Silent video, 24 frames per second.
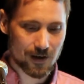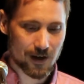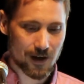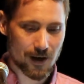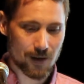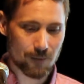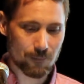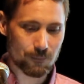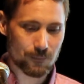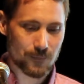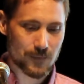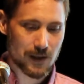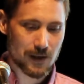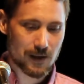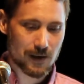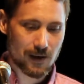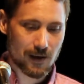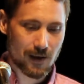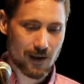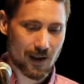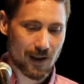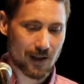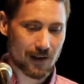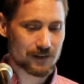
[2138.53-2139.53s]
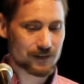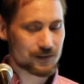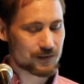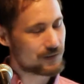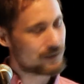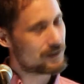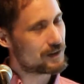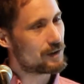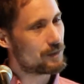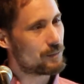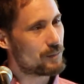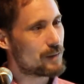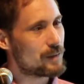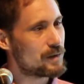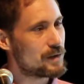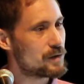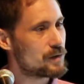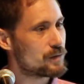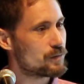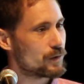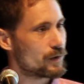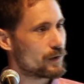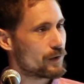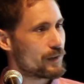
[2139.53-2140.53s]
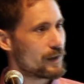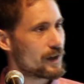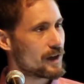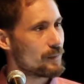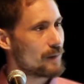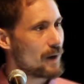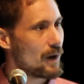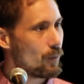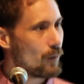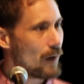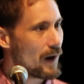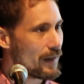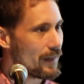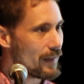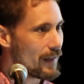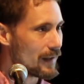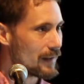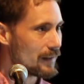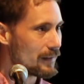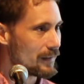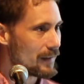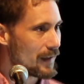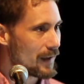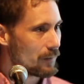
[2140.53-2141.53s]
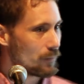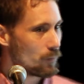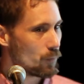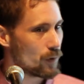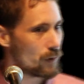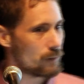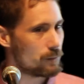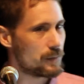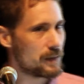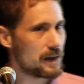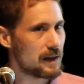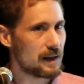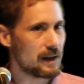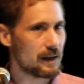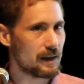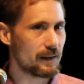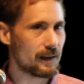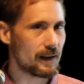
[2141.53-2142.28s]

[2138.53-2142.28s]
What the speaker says: And it's maybe useful to think about why that would be,